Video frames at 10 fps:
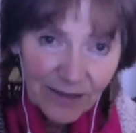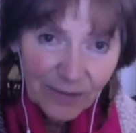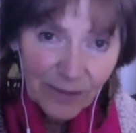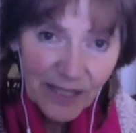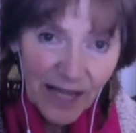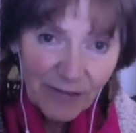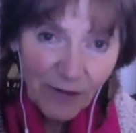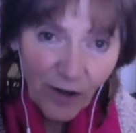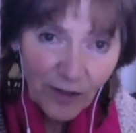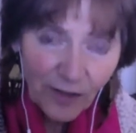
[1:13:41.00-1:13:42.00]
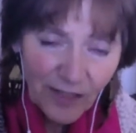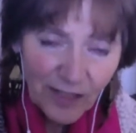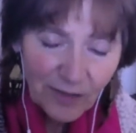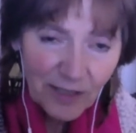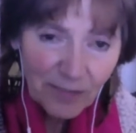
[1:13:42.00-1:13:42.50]
We can have all the things
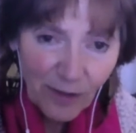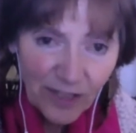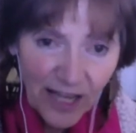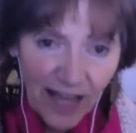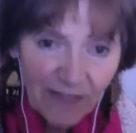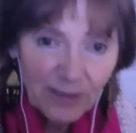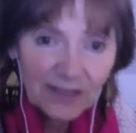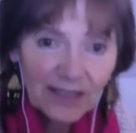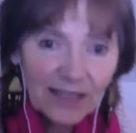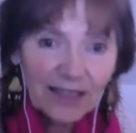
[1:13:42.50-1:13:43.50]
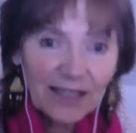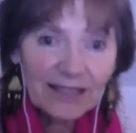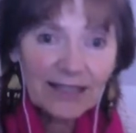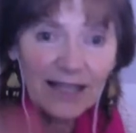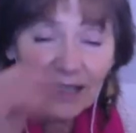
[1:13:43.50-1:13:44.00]
we're supposed to have, but
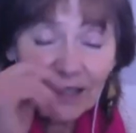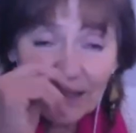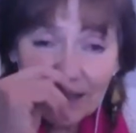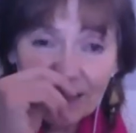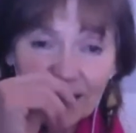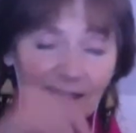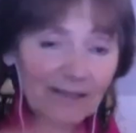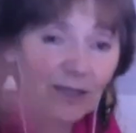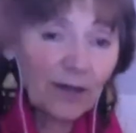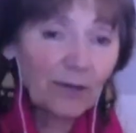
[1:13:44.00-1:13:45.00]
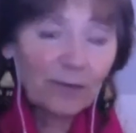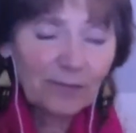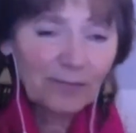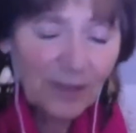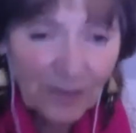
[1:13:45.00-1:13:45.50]
it's like,
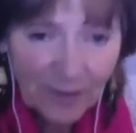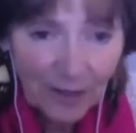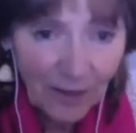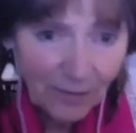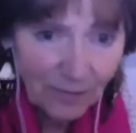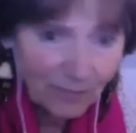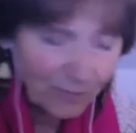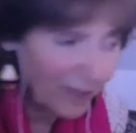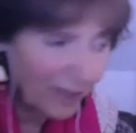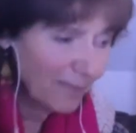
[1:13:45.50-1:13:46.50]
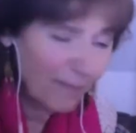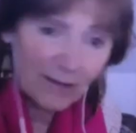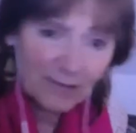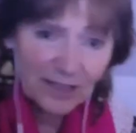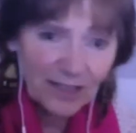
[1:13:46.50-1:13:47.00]
where are the
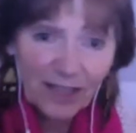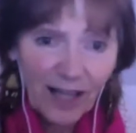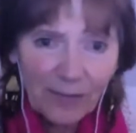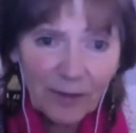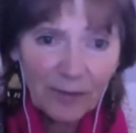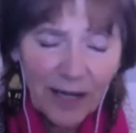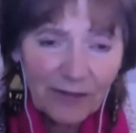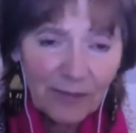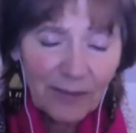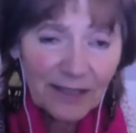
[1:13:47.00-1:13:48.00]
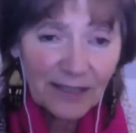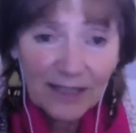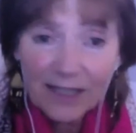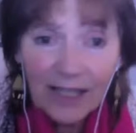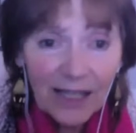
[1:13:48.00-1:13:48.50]
mountains to climb or whatever, but
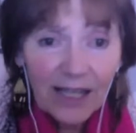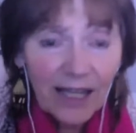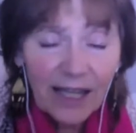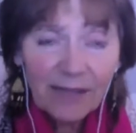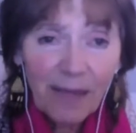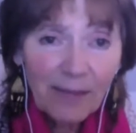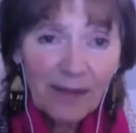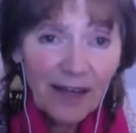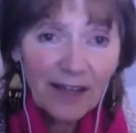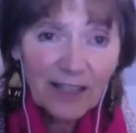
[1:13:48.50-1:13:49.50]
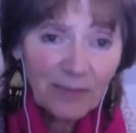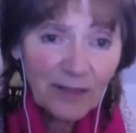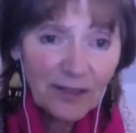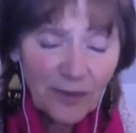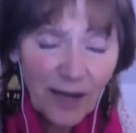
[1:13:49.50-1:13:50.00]
It may be that our
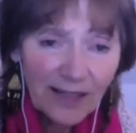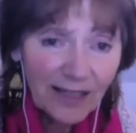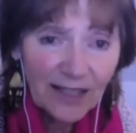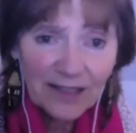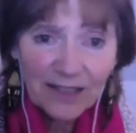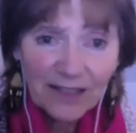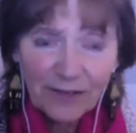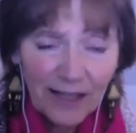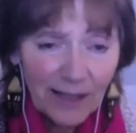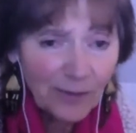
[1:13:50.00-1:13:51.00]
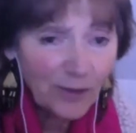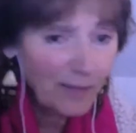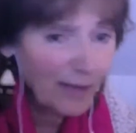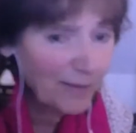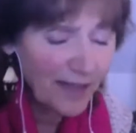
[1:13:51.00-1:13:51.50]
spirituality isn't developed, or it
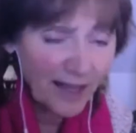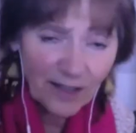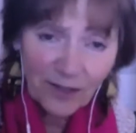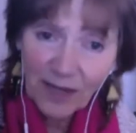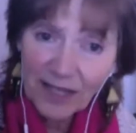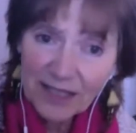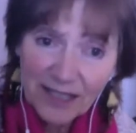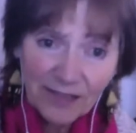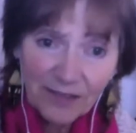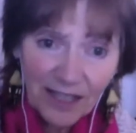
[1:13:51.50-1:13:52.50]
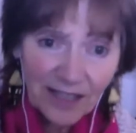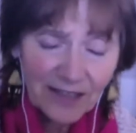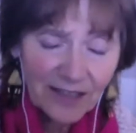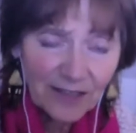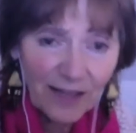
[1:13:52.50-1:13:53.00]
may be that our creativity
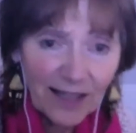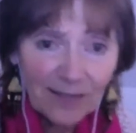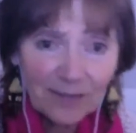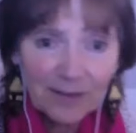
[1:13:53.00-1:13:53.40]
isn't developed.